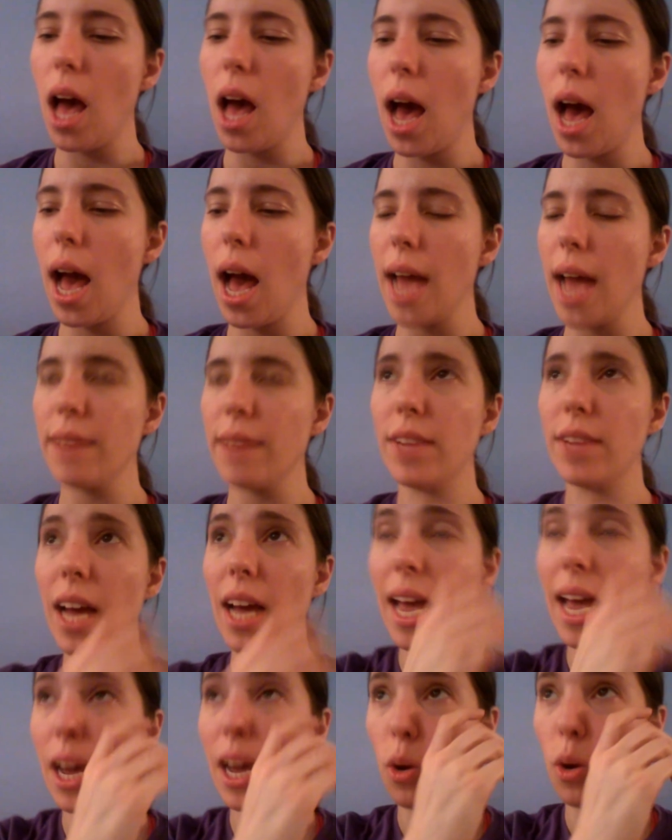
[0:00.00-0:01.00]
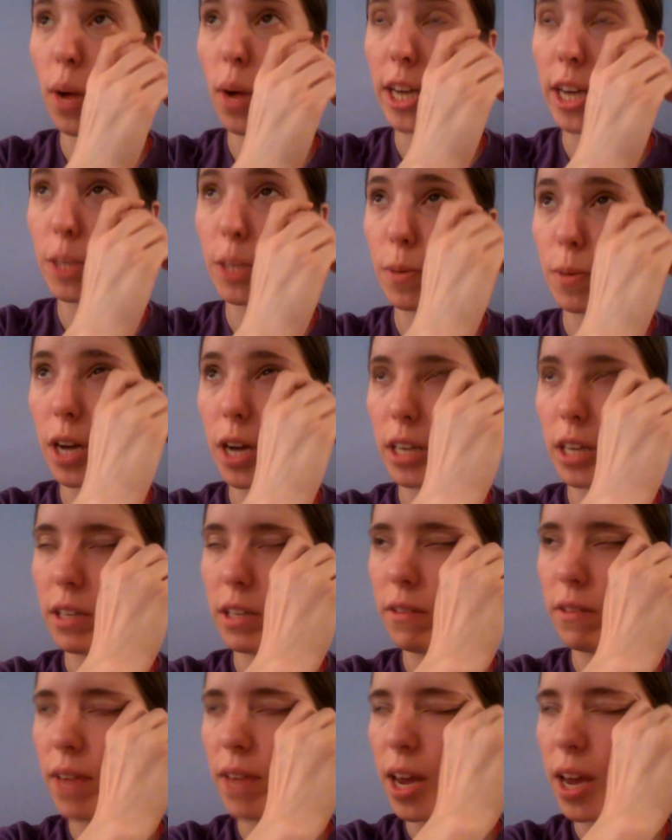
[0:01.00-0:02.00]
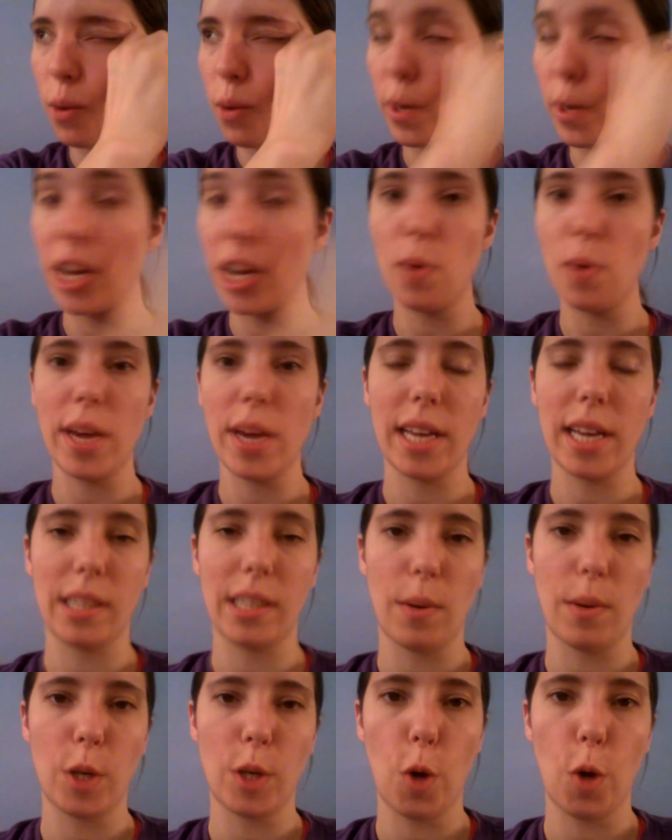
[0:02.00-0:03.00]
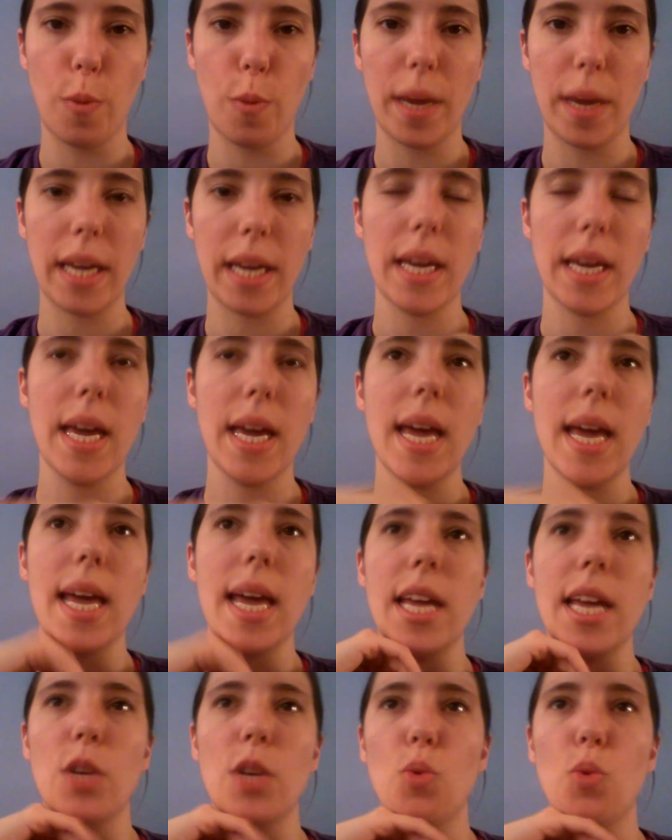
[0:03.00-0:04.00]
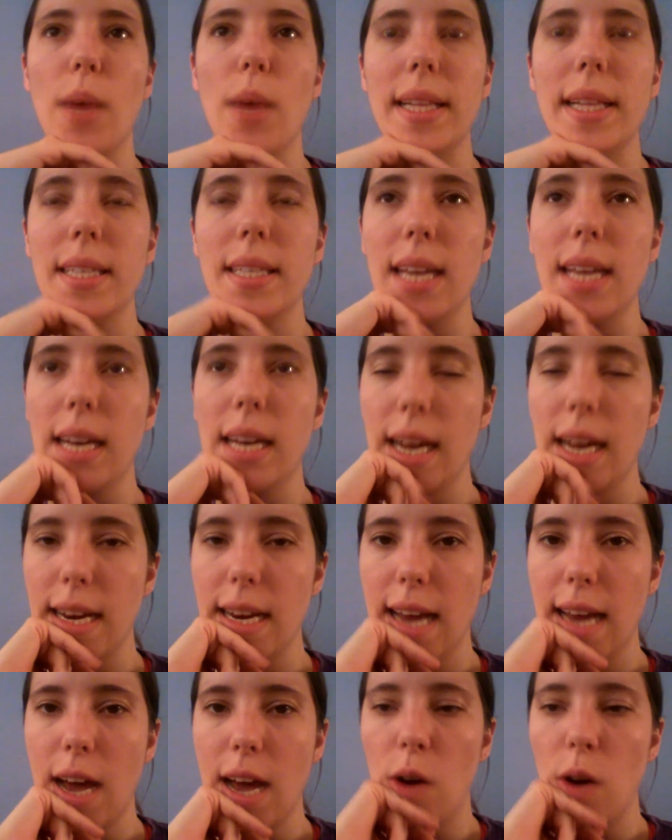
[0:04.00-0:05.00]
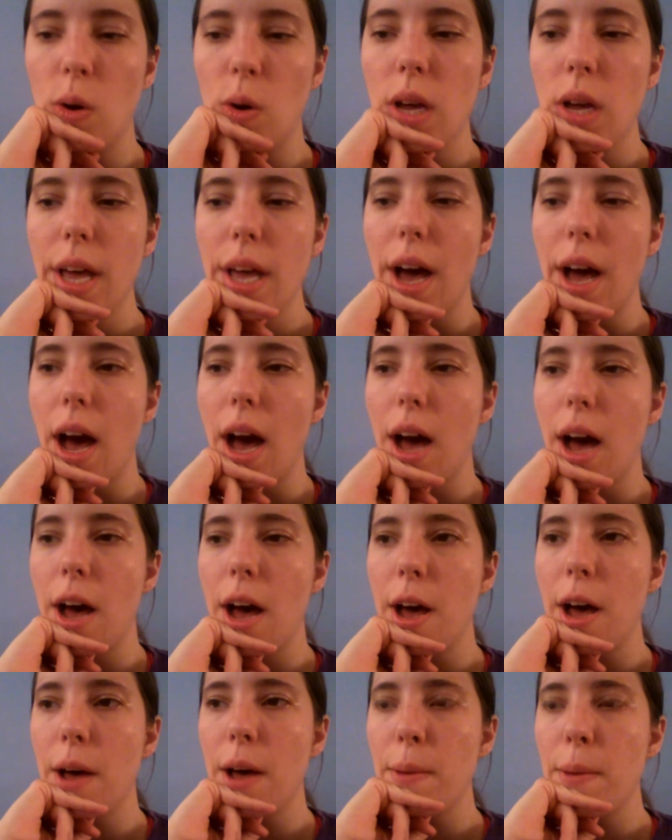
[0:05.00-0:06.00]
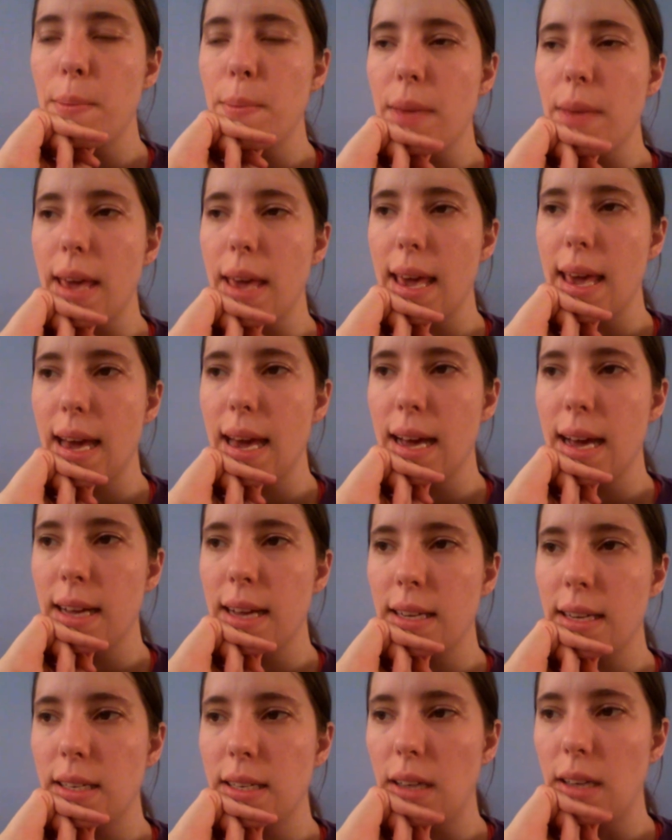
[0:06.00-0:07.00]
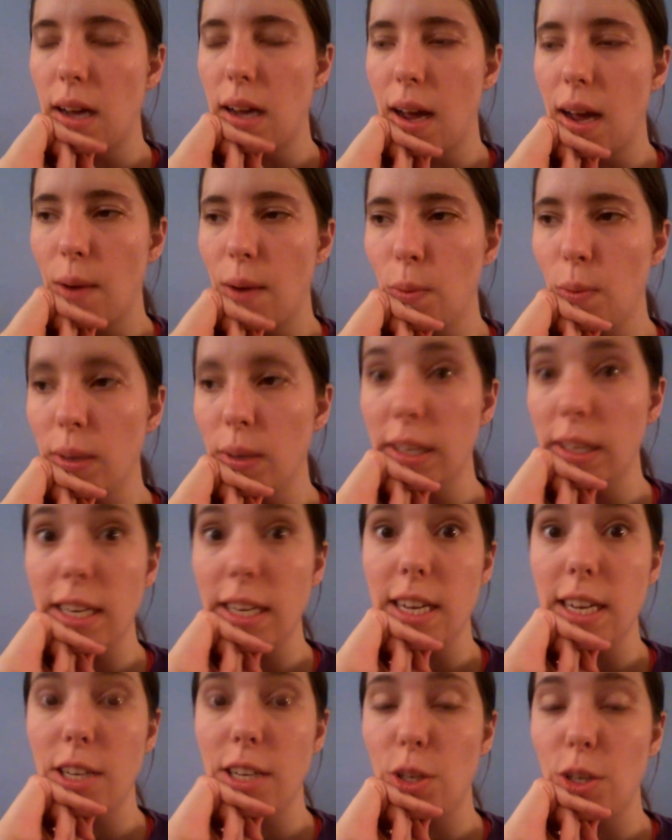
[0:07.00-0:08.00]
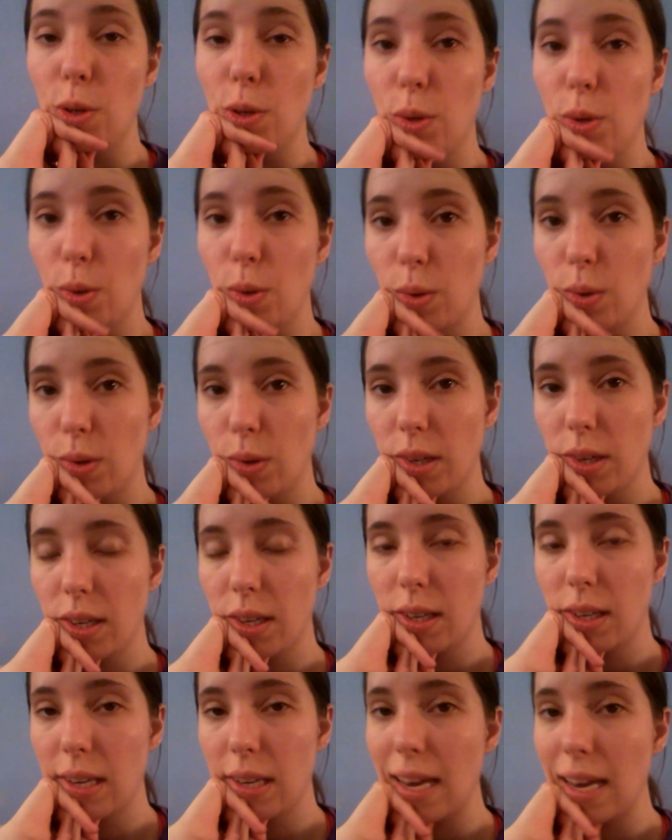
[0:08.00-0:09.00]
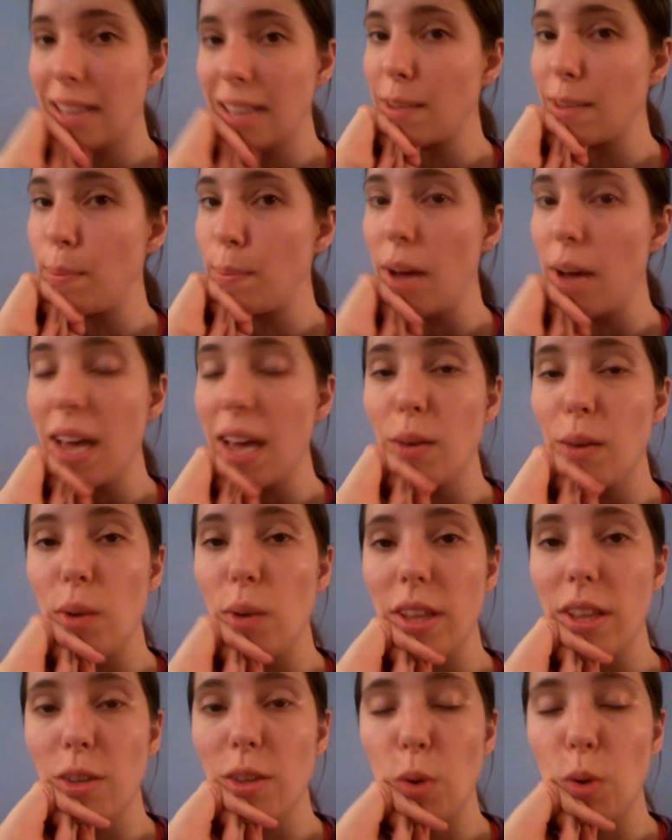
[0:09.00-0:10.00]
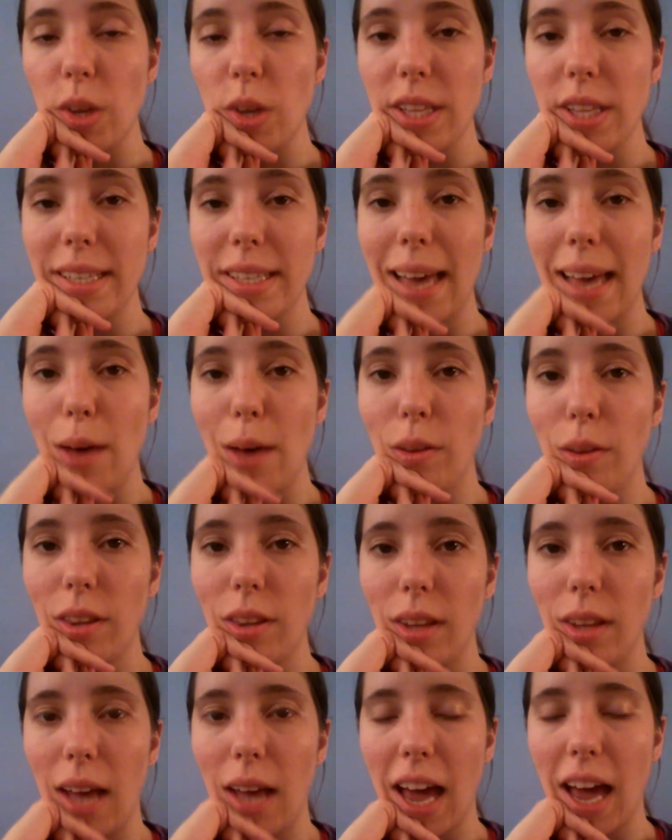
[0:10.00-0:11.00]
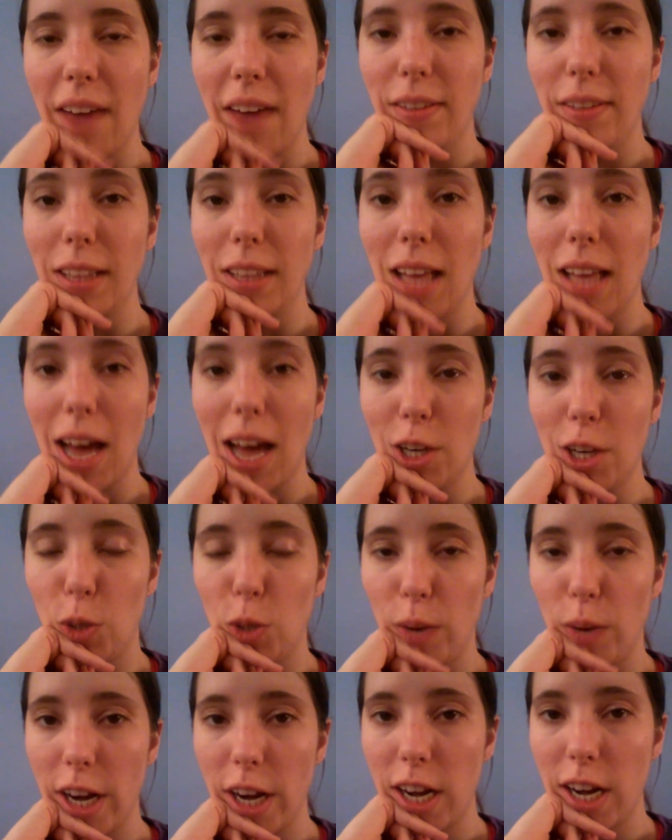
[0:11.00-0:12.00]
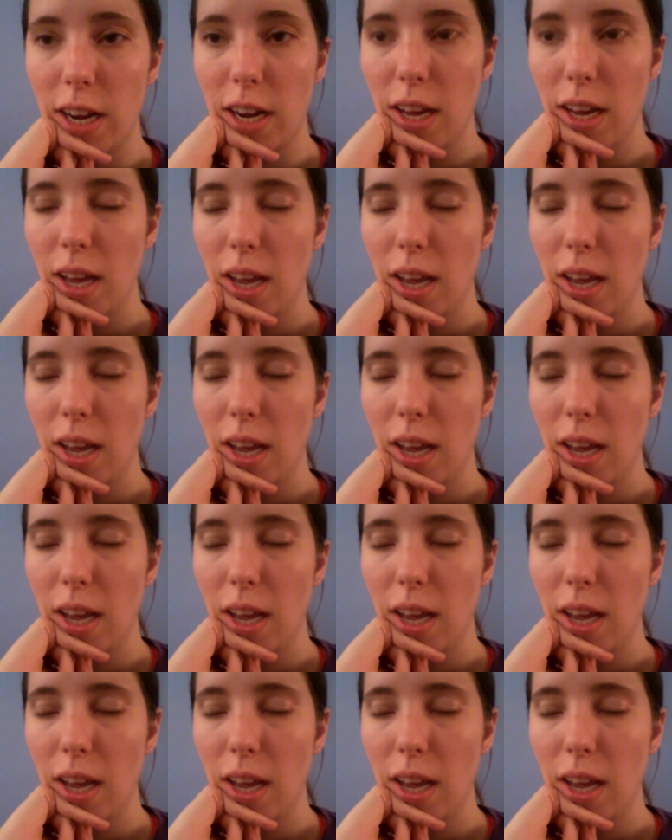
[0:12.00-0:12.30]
I have not had quite as productive a reading week as I was hoping. It is Wednesday night now, um, and I really need to kick some butt with North and South. I have a lot to read.